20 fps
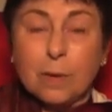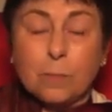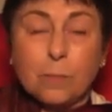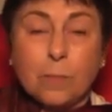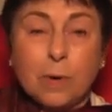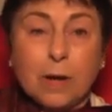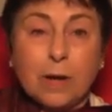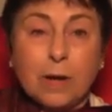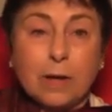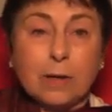
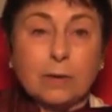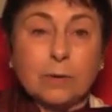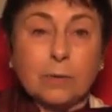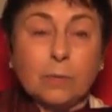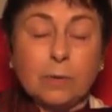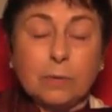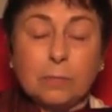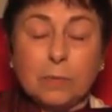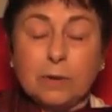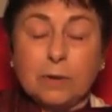But
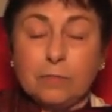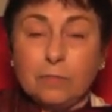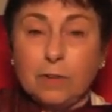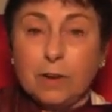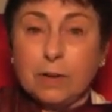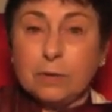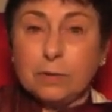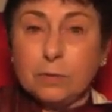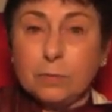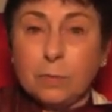when my
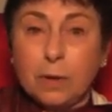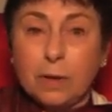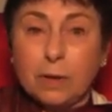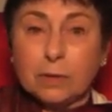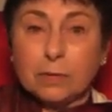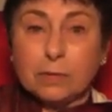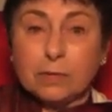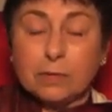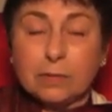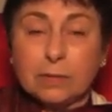friend
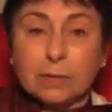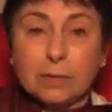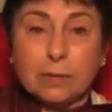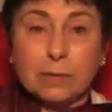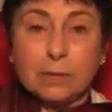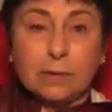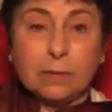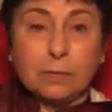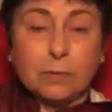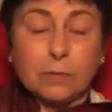went,
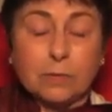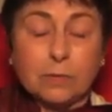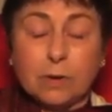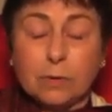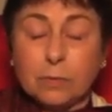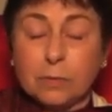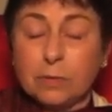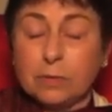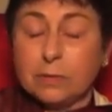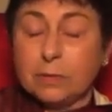he was
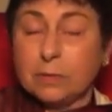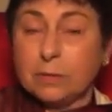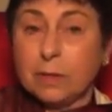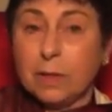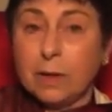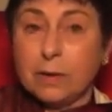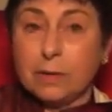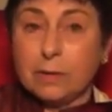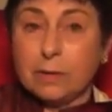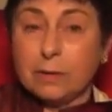always
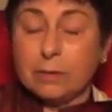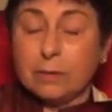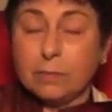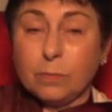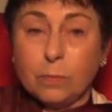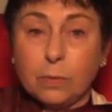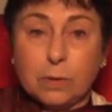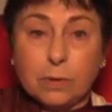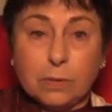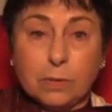delighted
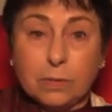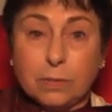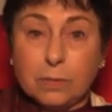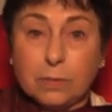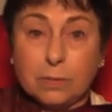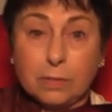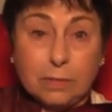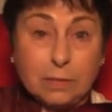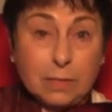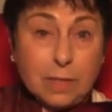with
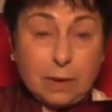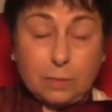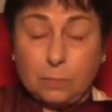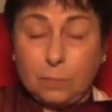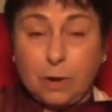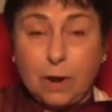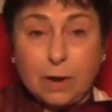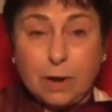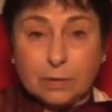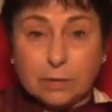that
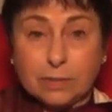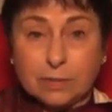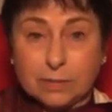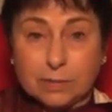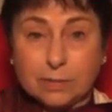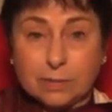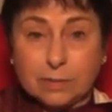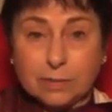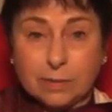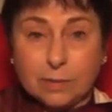
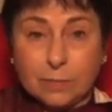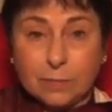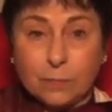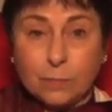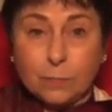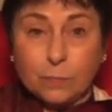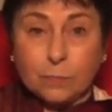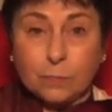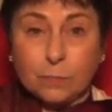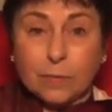practice.
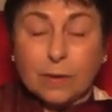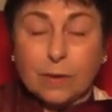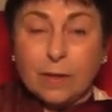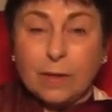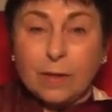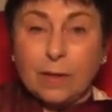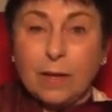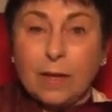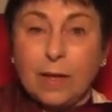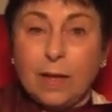
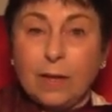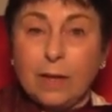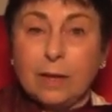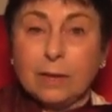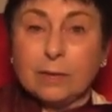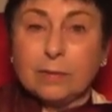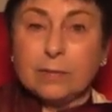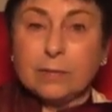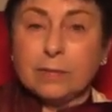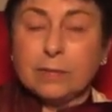
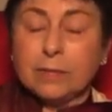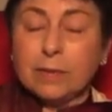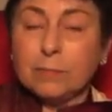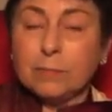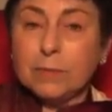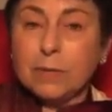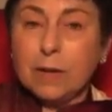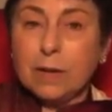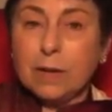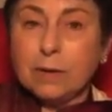And
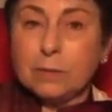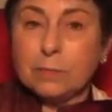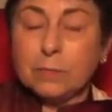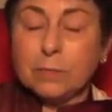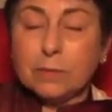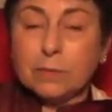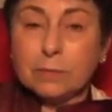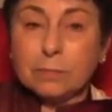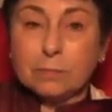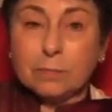
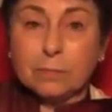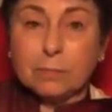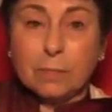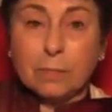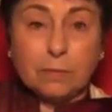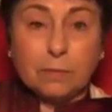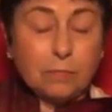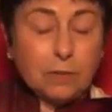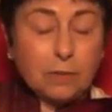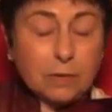sometimes
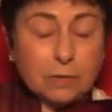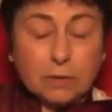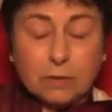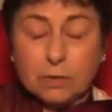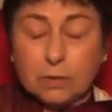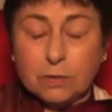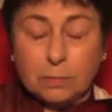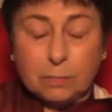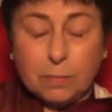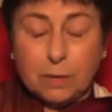my friend
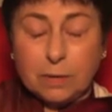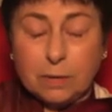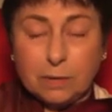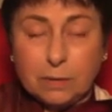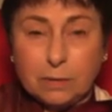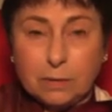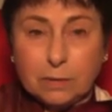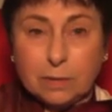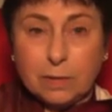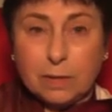couldn't make it
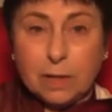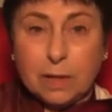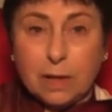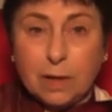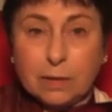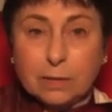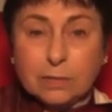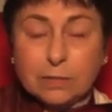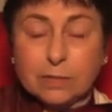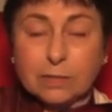to
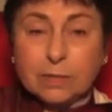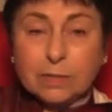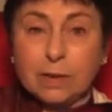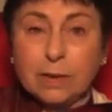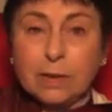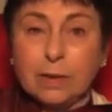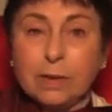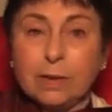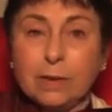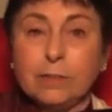class.
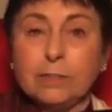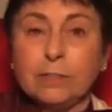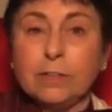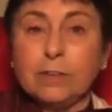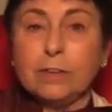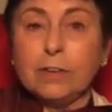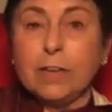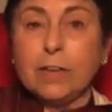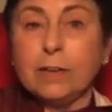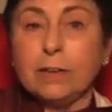And so
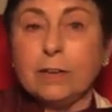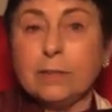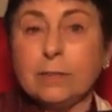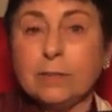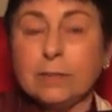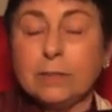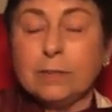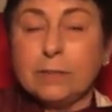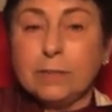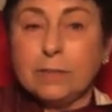he asked
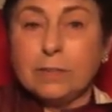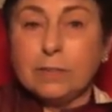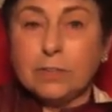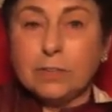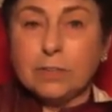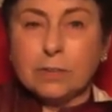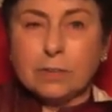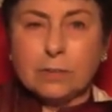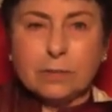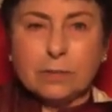the
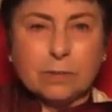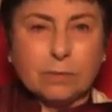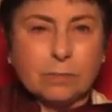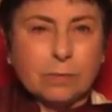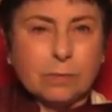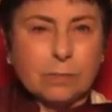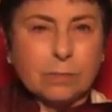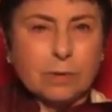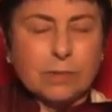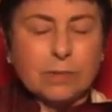teacher, he said,
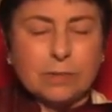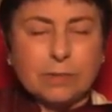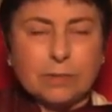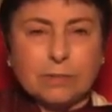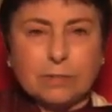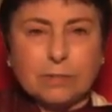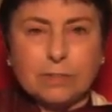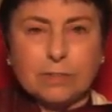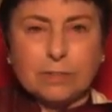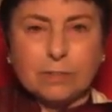well, what do you
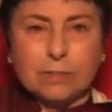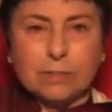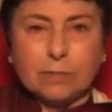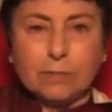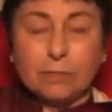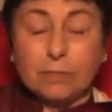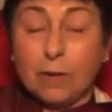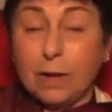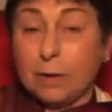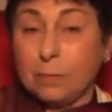do
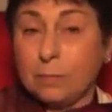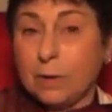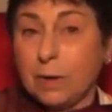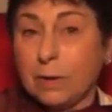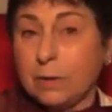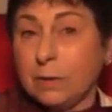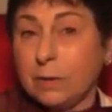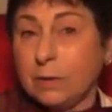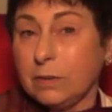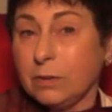if I'm not
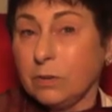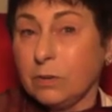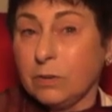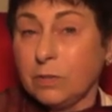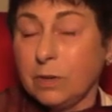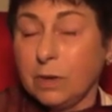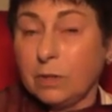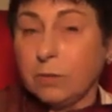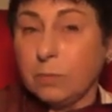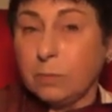here or
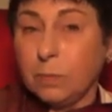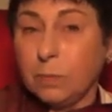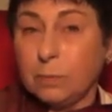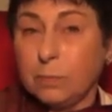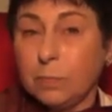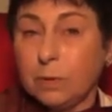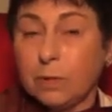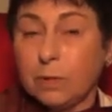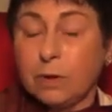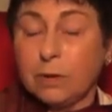the other
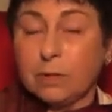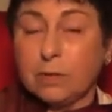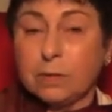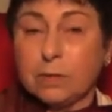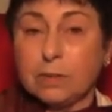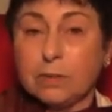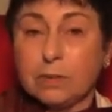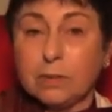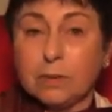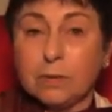people aren't
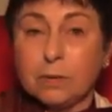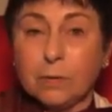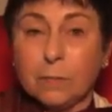here?